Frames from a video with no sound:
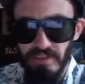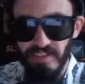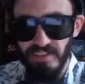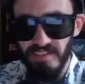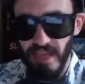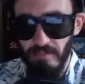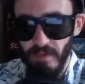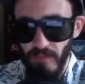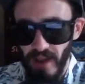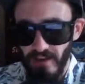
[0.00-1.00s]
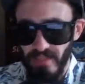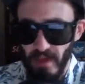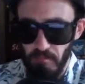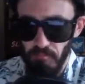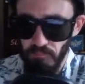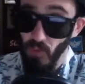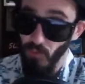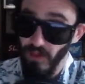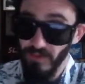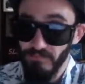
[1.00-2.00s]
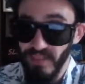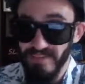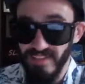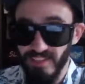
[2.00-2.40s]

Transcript: does this game compare to them? Well, as I